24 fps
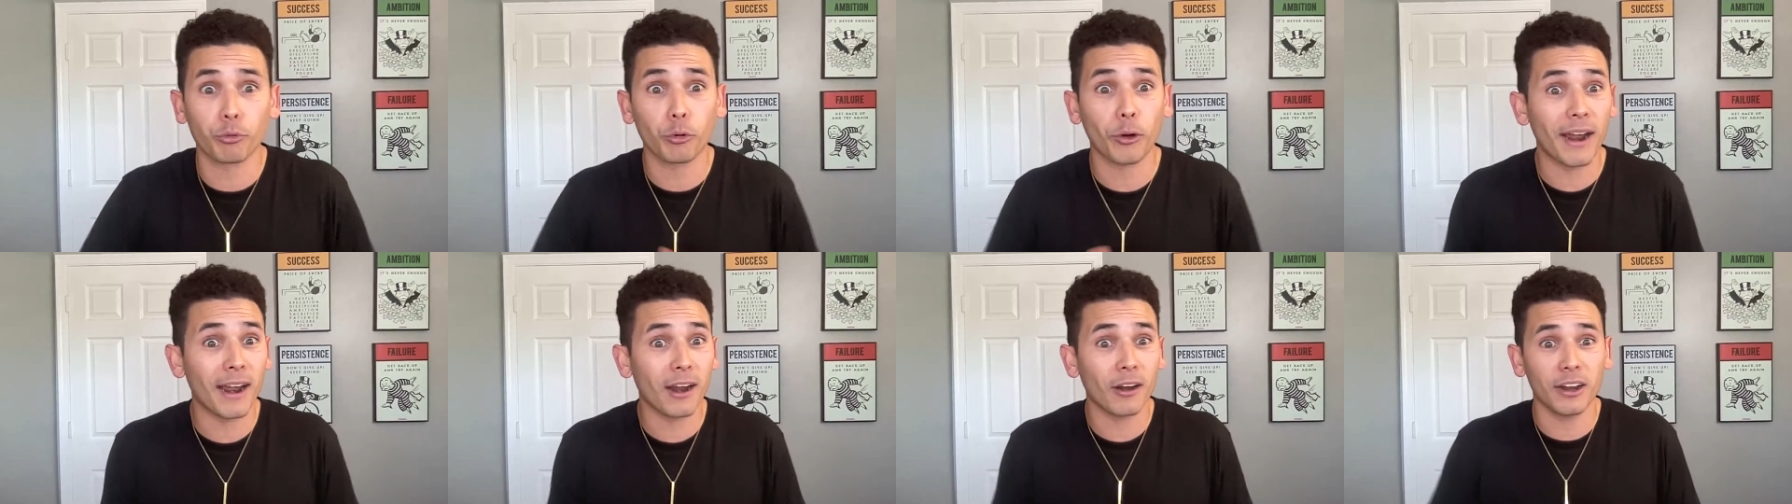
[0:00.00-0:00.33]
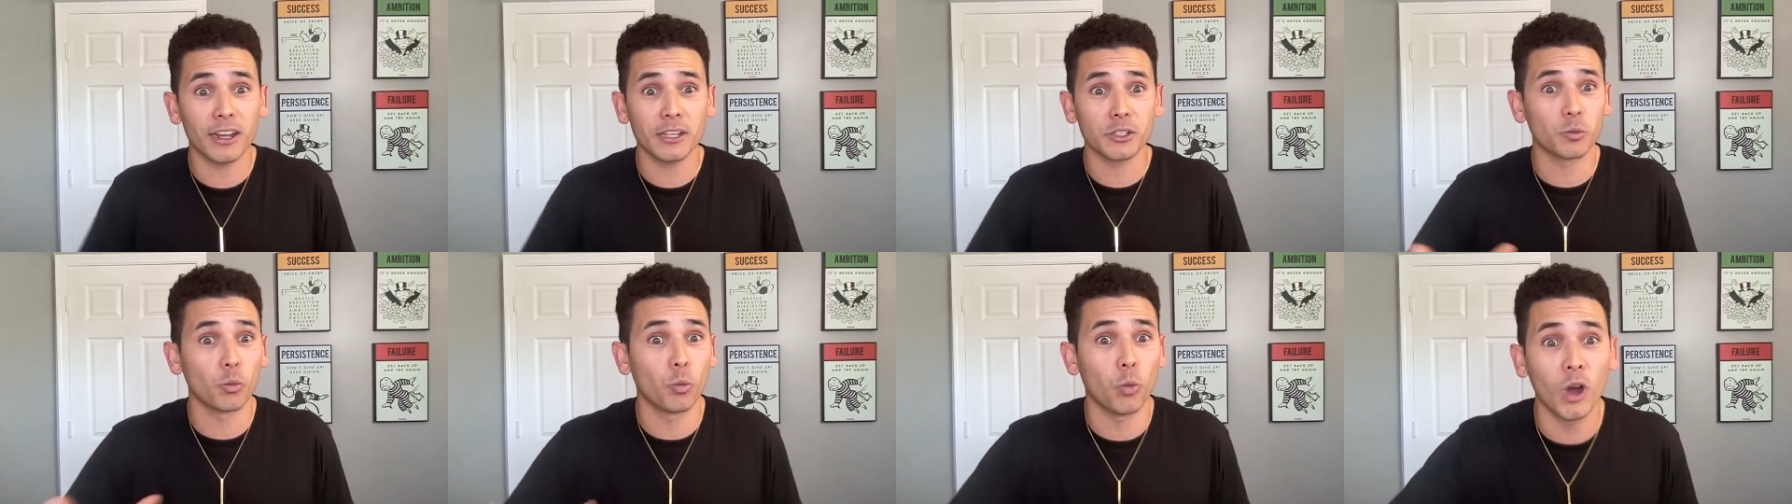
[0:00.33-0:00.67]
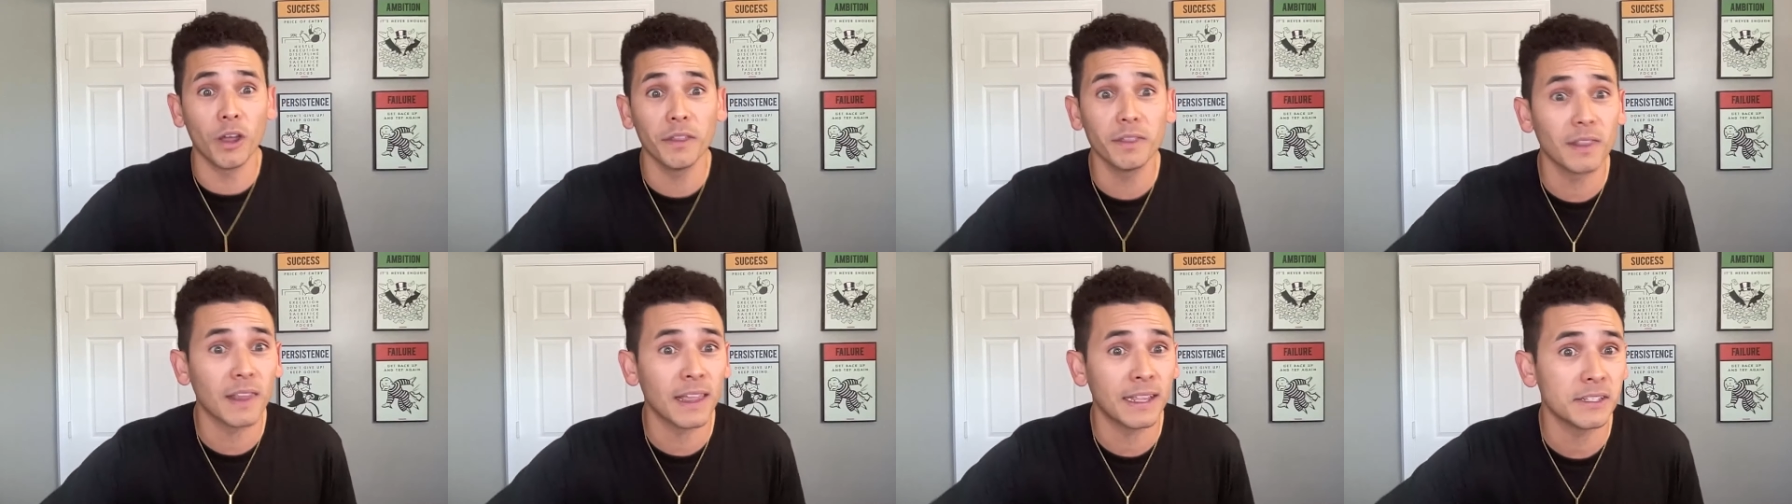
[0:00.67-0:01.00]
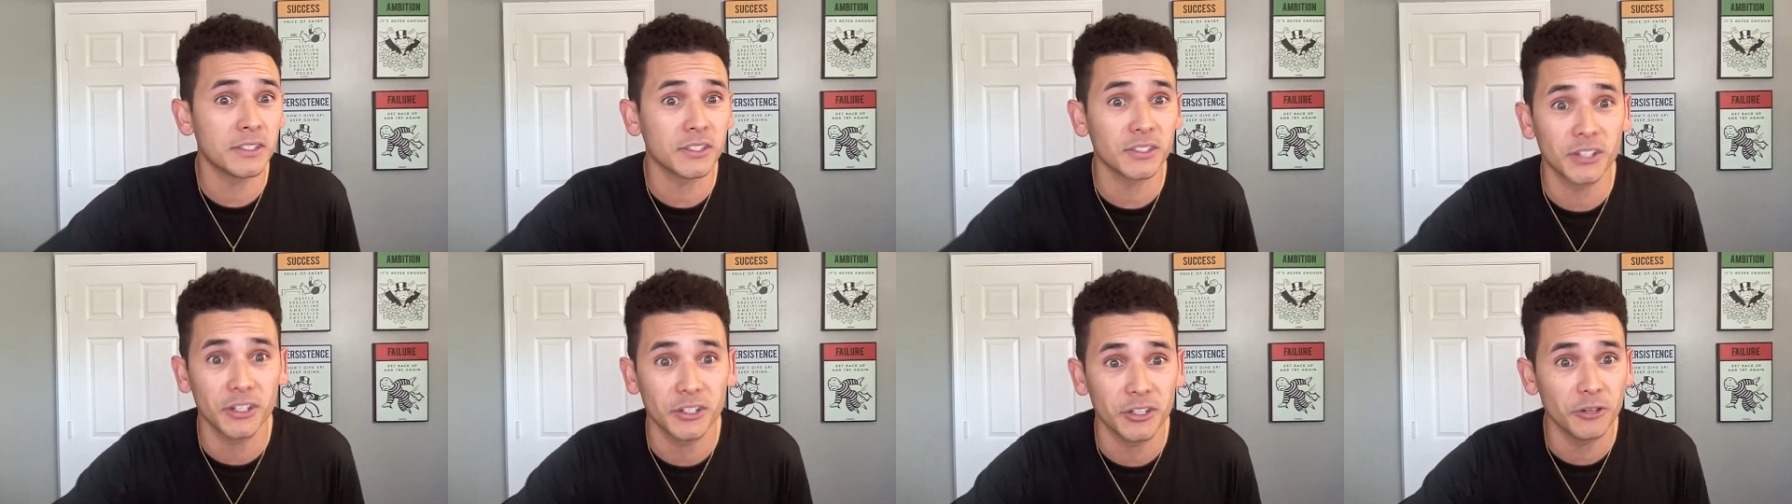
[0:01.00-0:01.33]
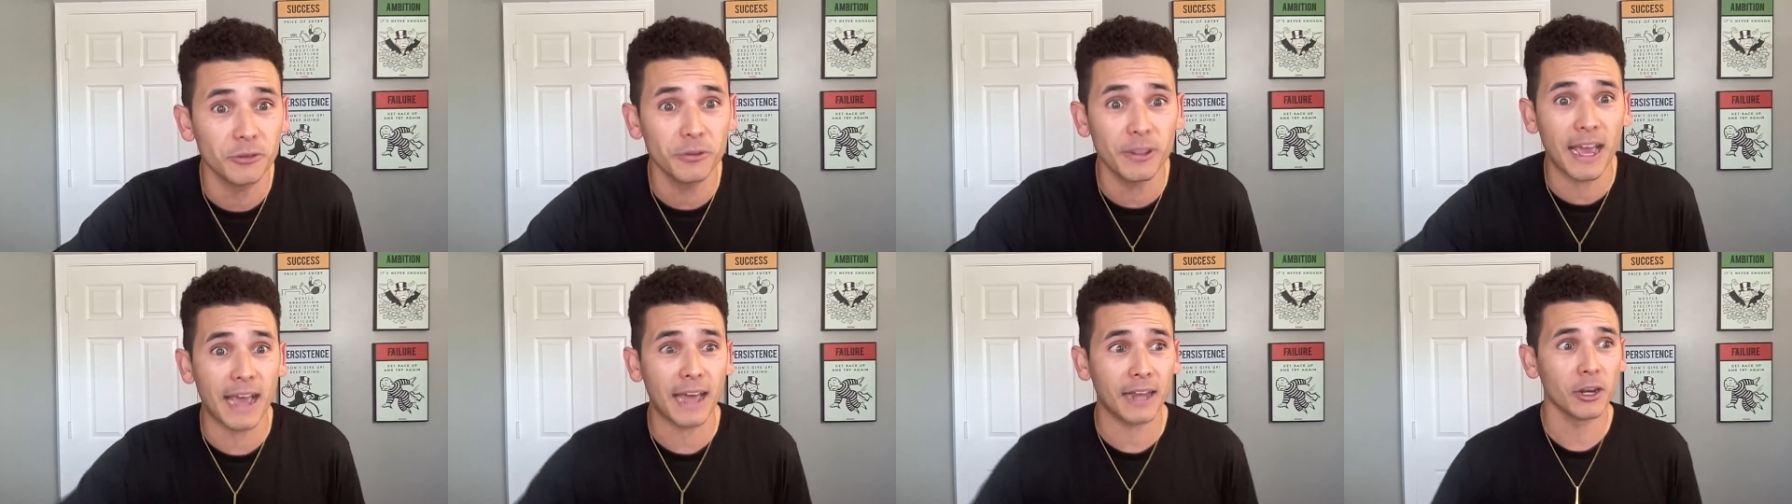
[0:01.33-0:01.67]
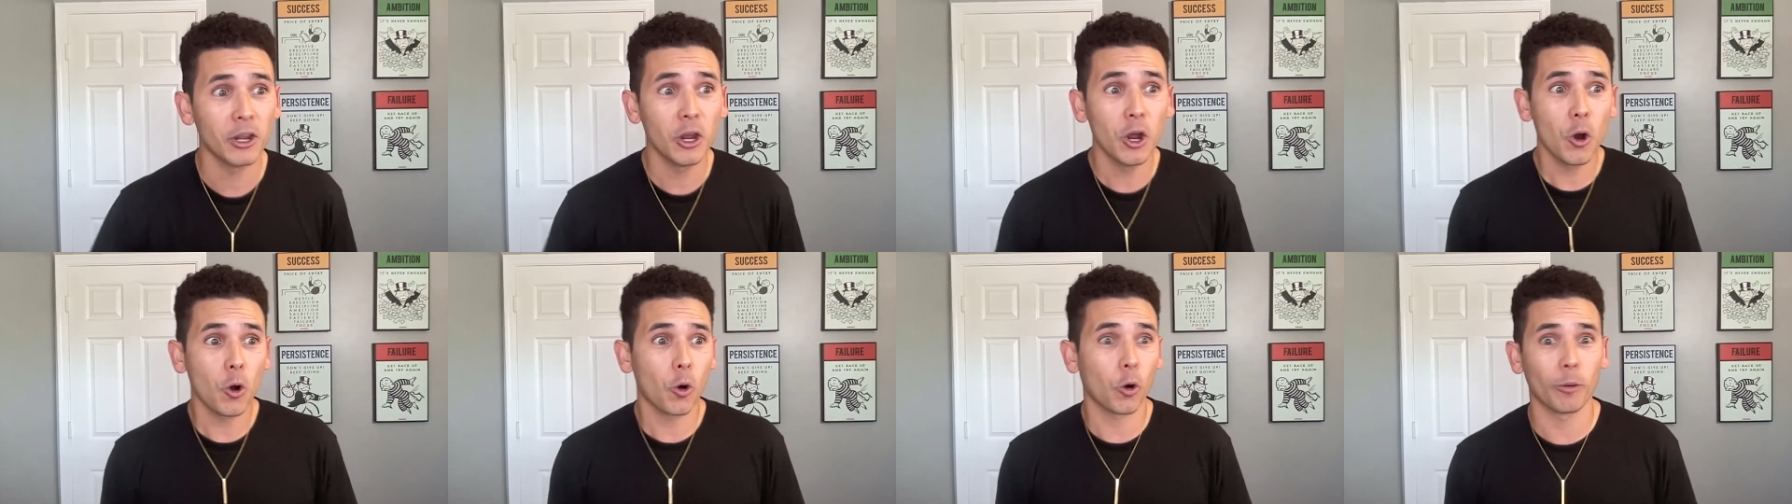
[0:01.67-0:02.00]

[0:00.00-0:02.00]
Prayer is one lens to do that.